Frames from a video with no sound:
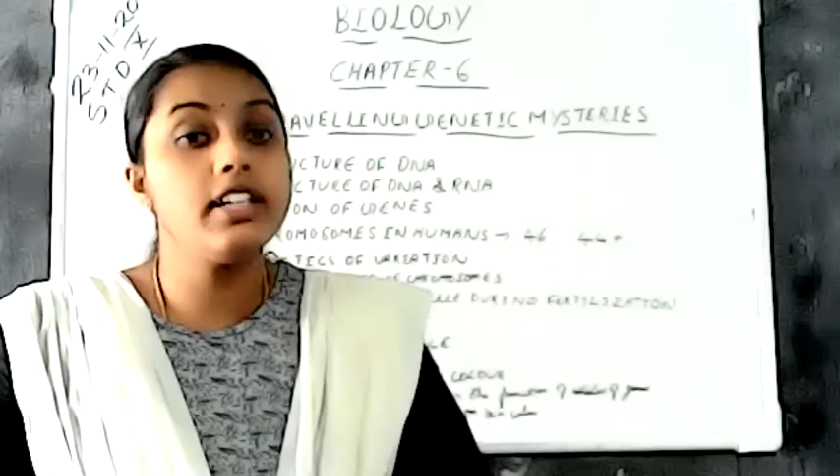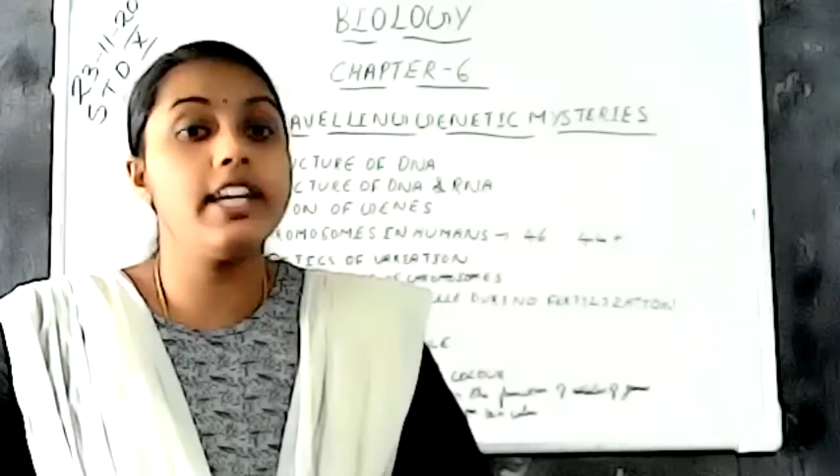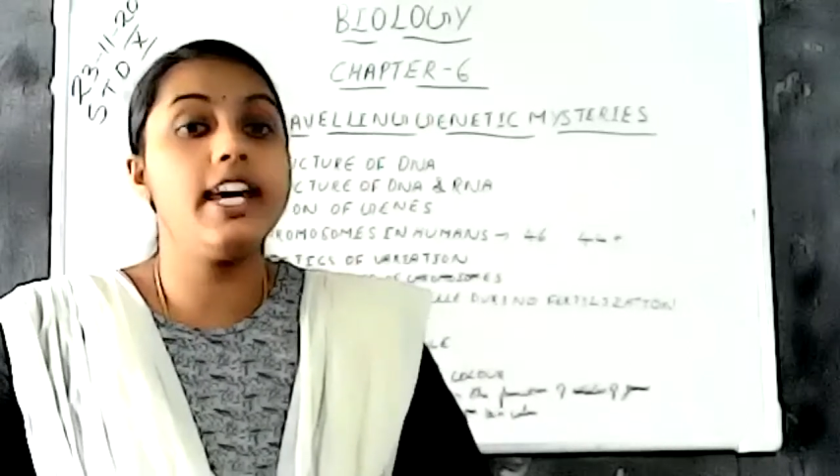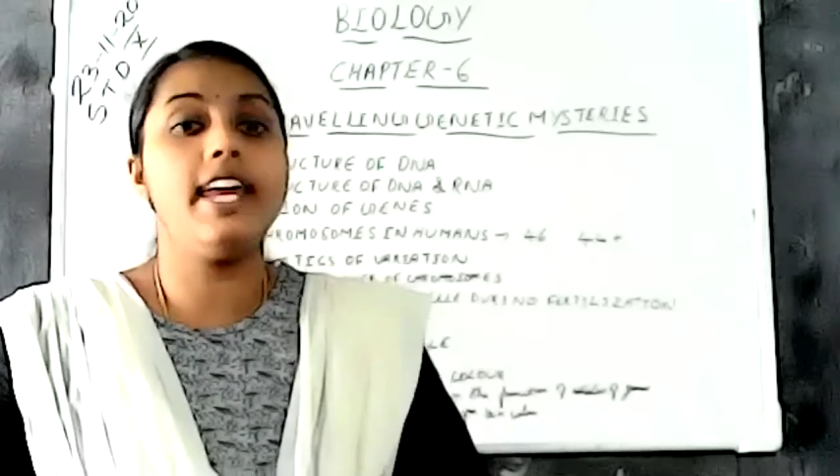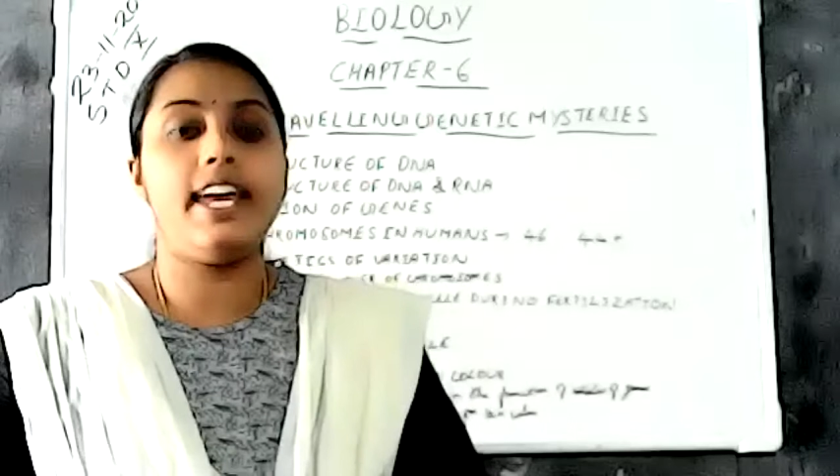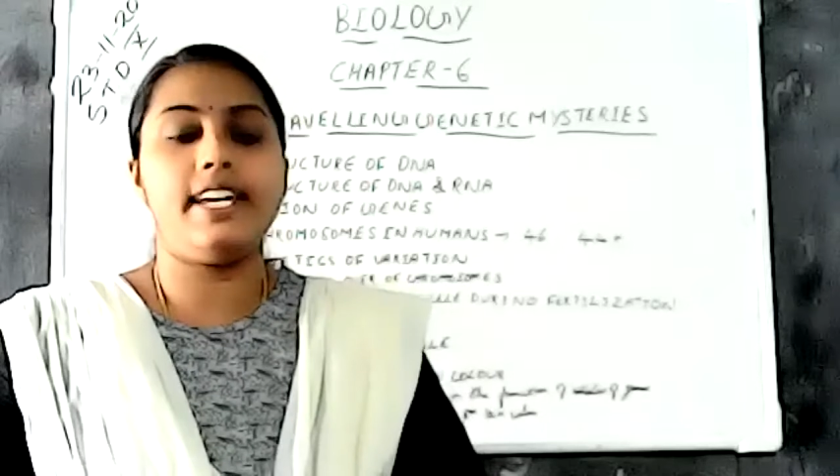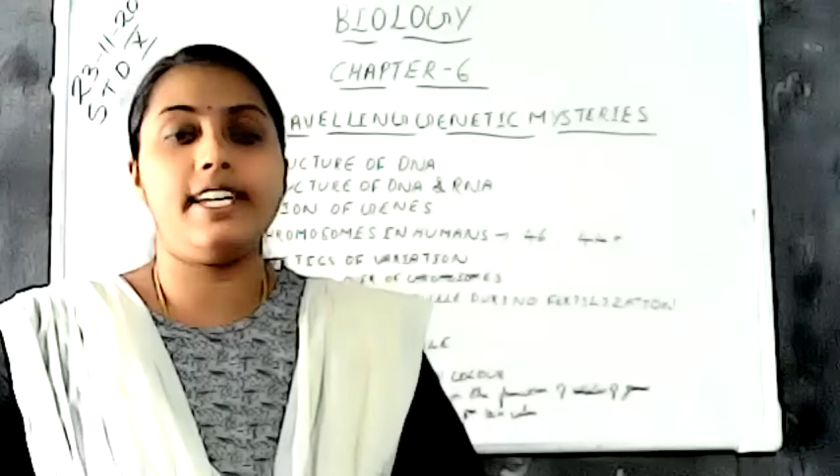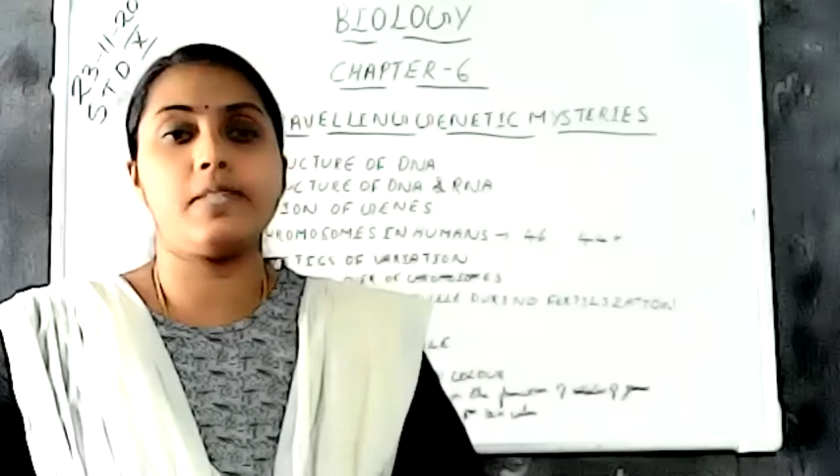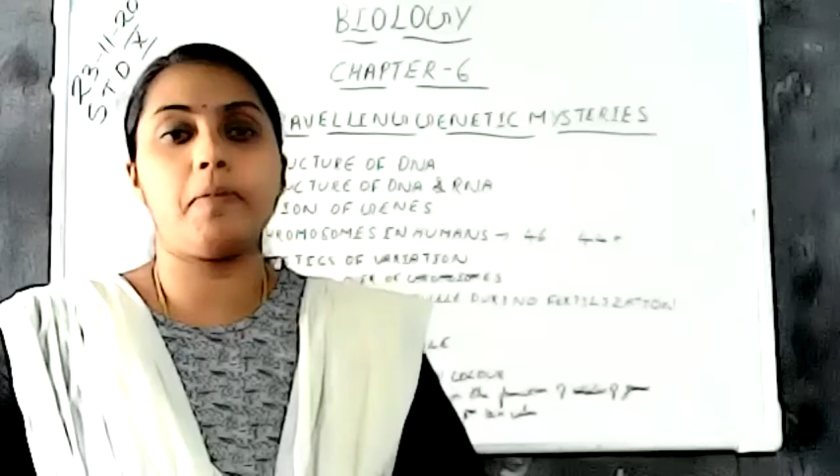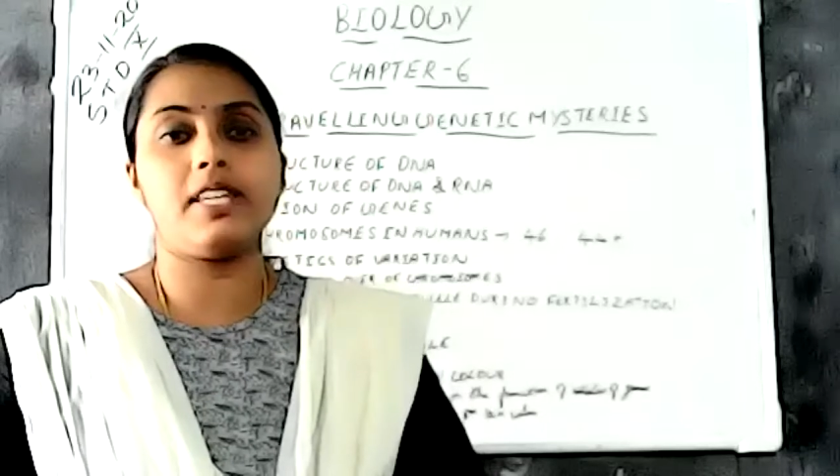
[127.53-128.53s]
DNA
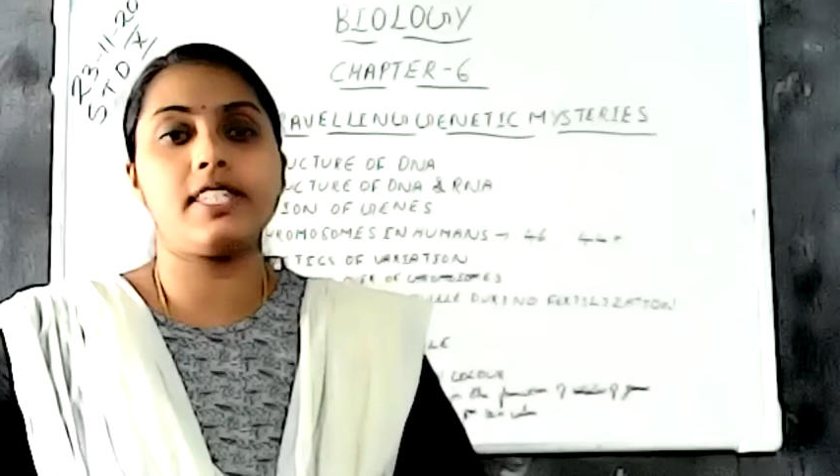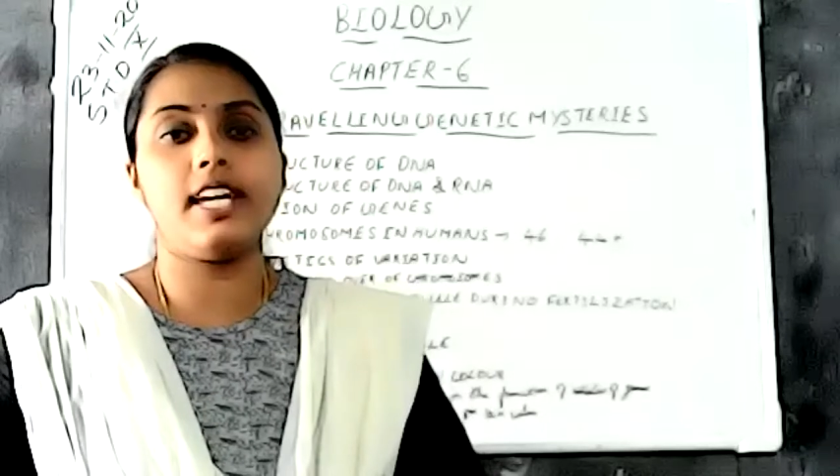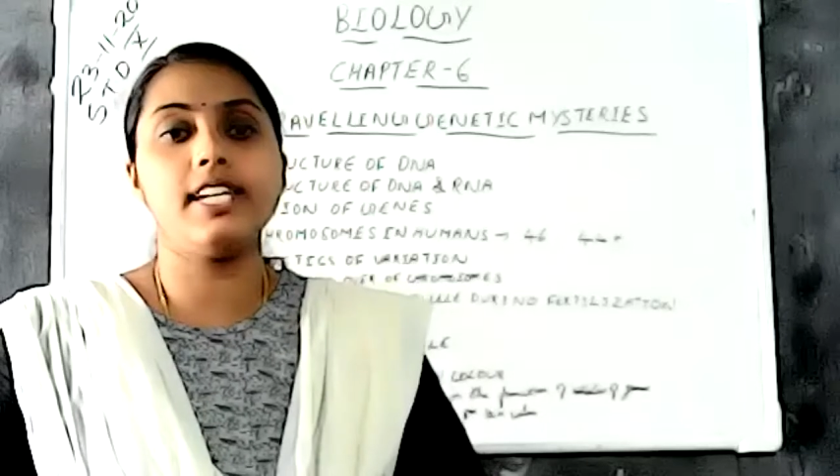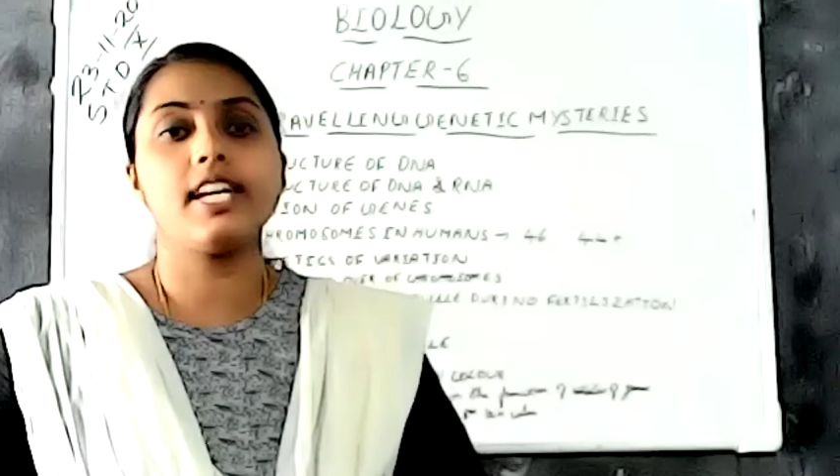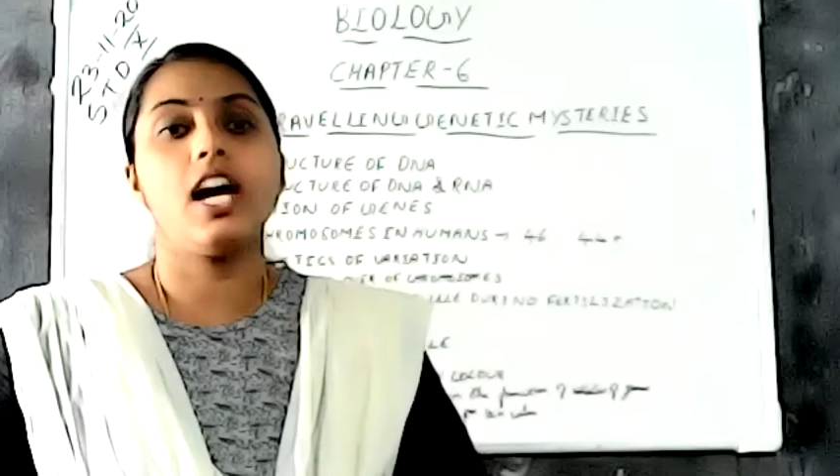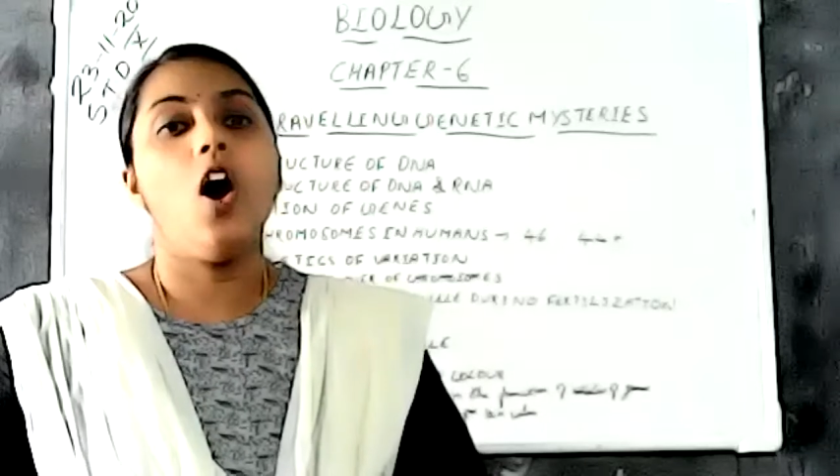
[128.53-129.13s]
is present.